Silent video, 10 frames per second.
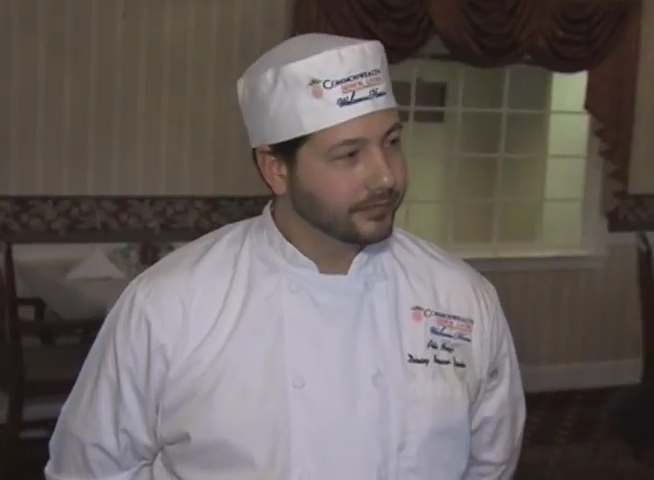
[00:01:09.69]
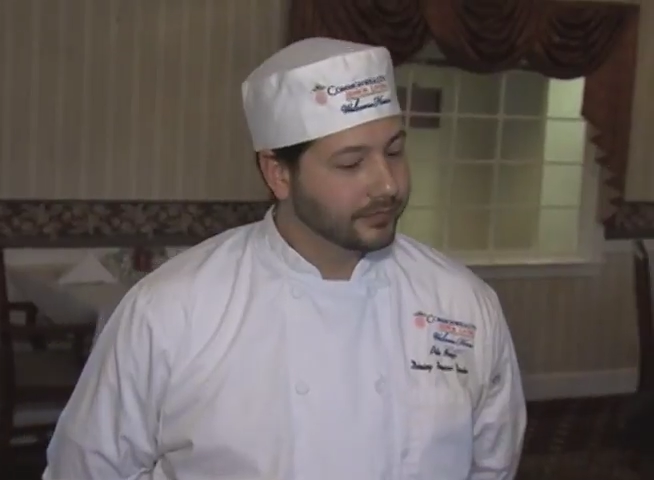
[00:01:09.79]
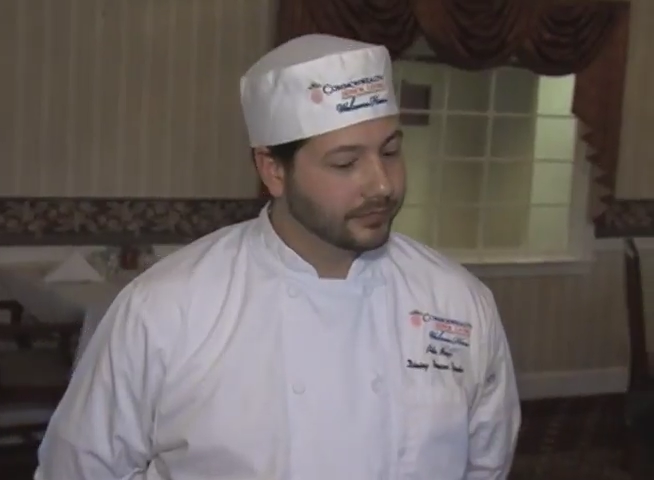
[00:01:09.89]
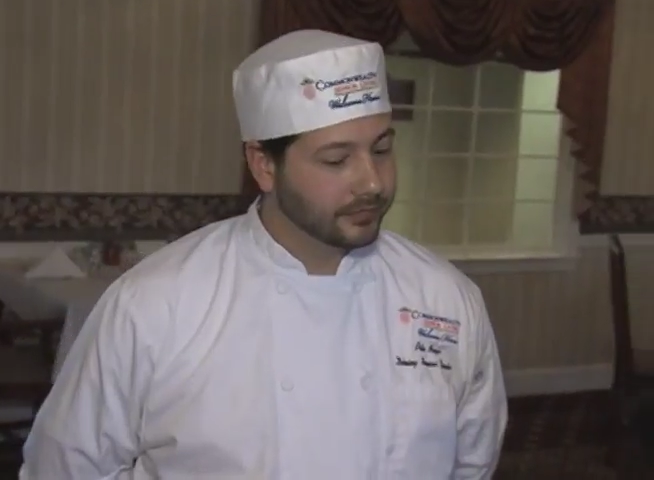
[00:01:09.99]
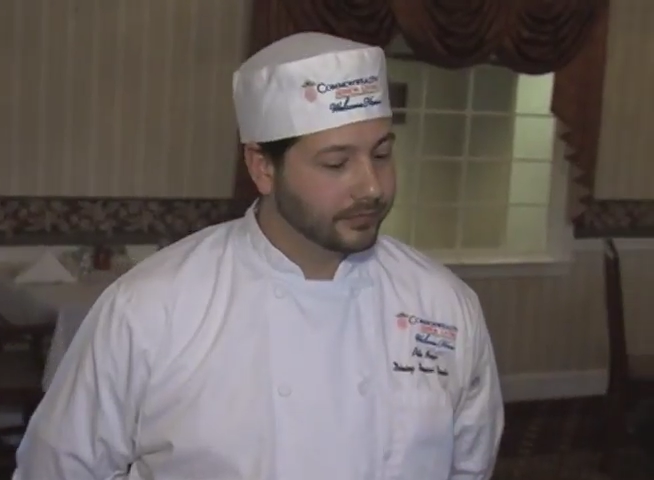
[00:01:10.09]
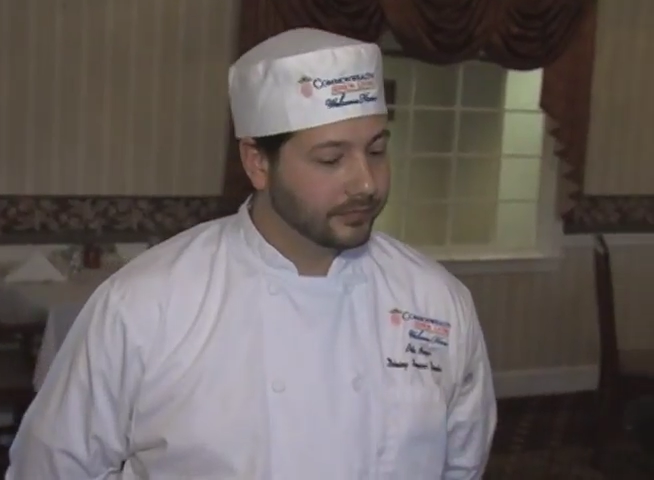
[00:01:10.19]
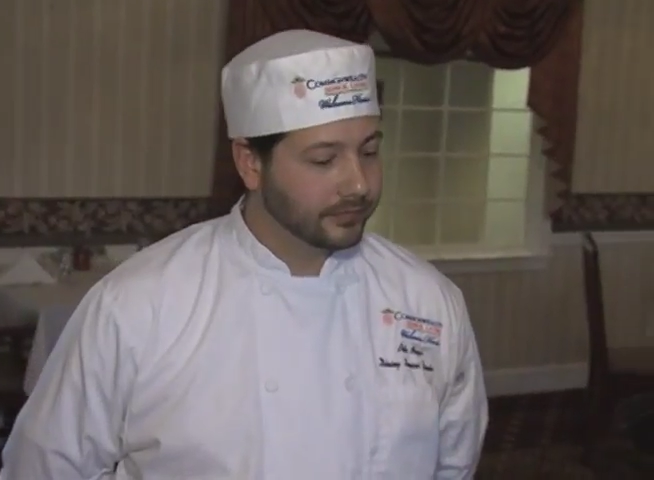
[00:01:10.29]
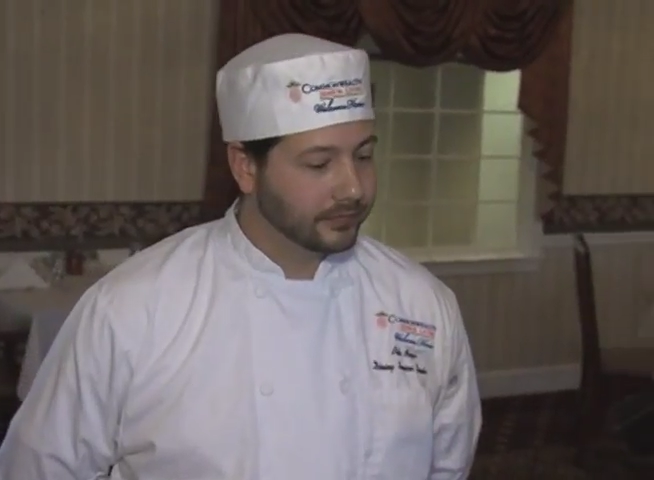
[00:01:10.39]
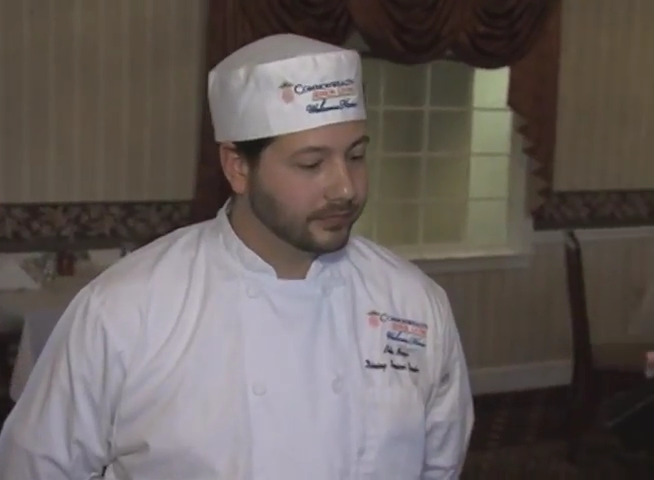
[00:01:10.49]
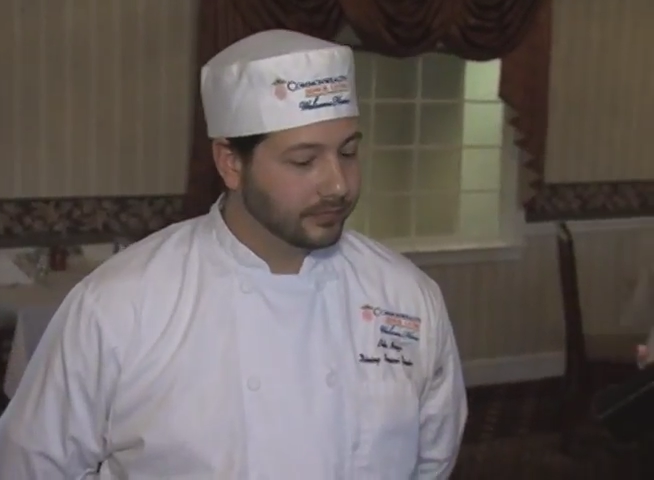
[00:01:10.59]
what are we
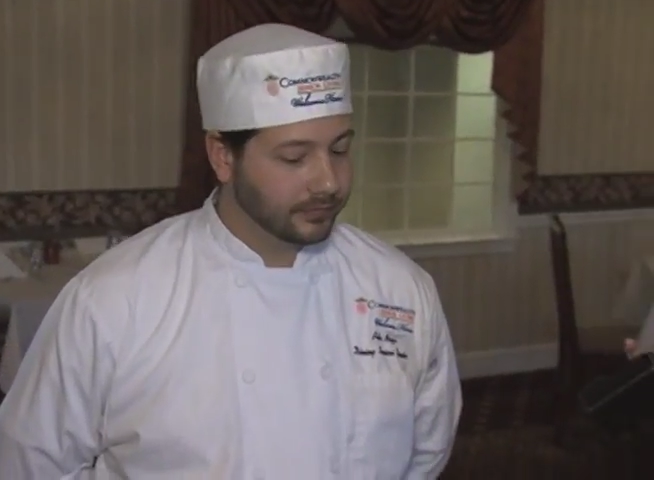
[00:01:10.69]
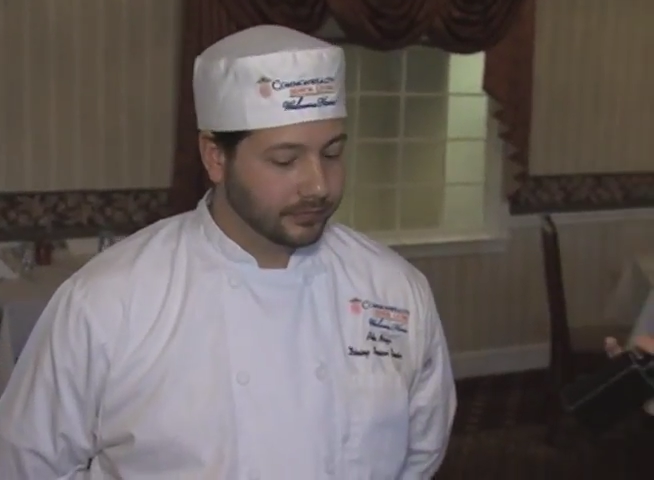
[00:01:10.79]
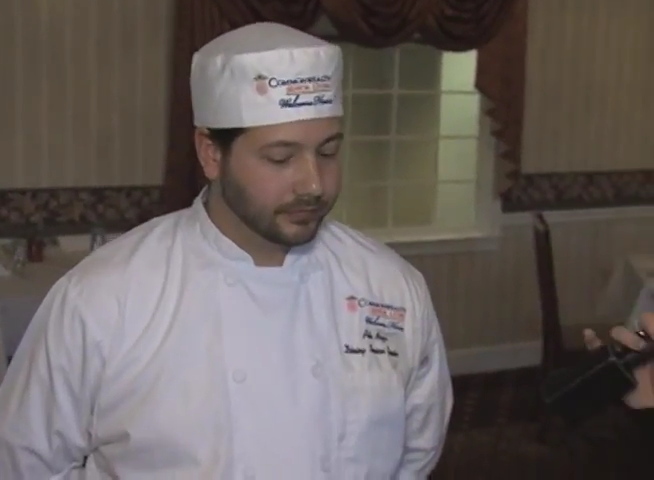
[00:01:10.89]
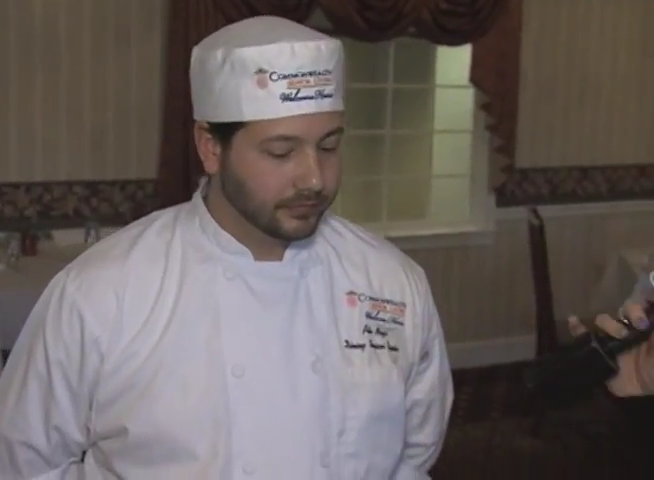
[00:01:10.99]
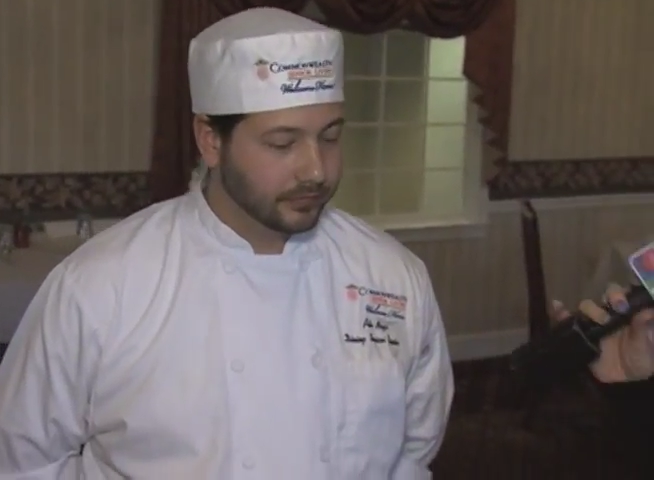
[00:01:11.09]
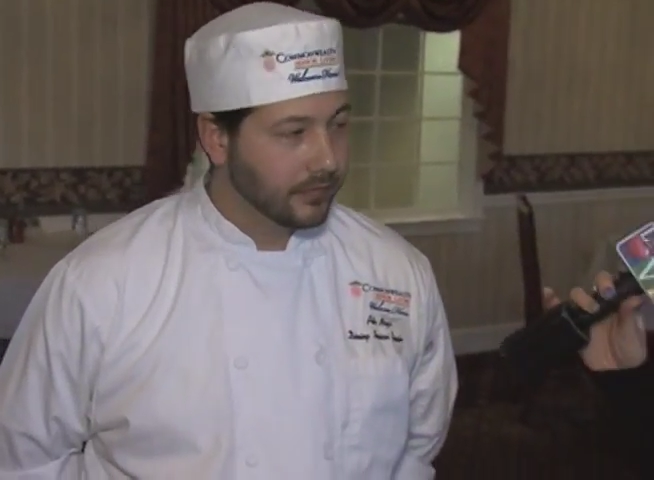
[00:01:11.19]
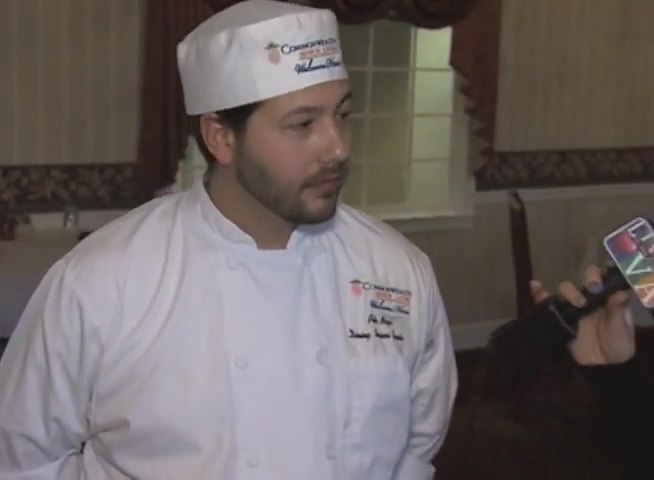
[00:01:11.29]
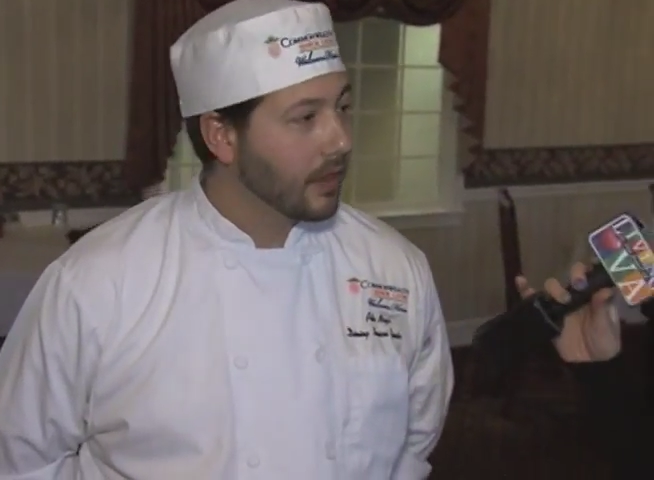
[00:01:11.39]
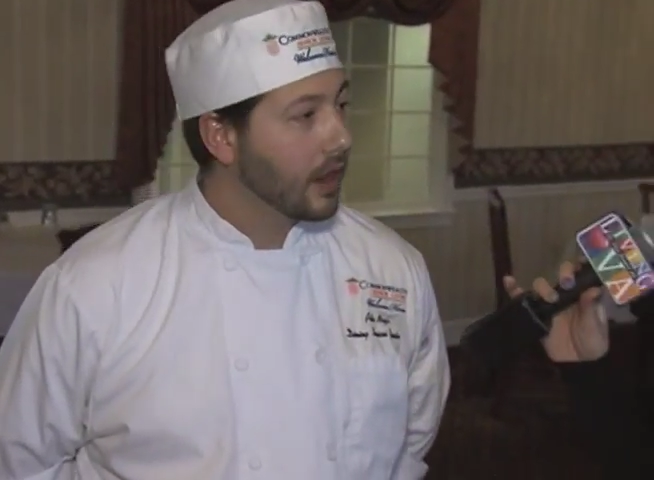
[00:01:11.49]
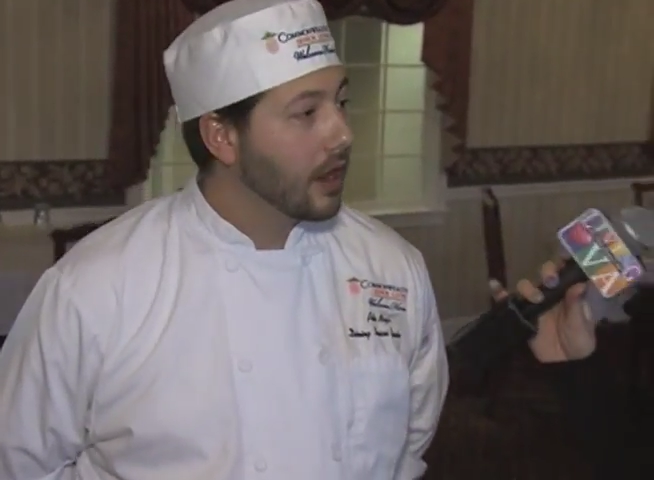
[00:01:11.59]
seeing? What are you
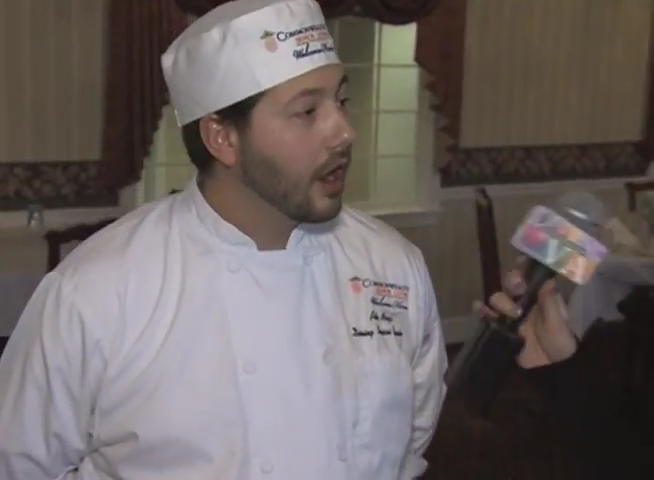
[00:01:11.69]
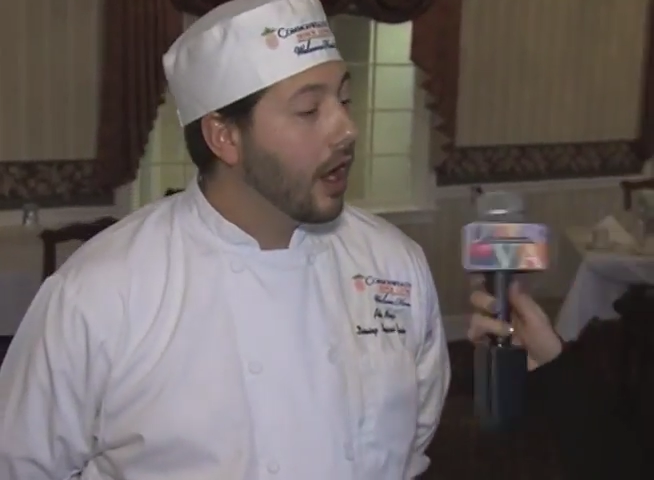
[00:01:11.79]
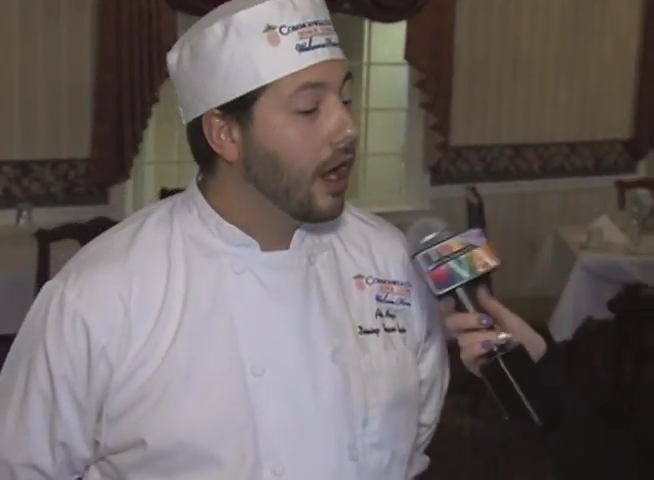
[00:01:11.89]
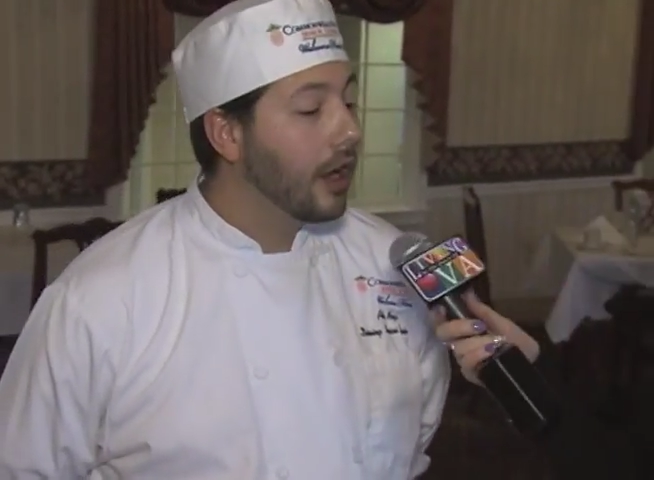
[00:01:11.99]
serving?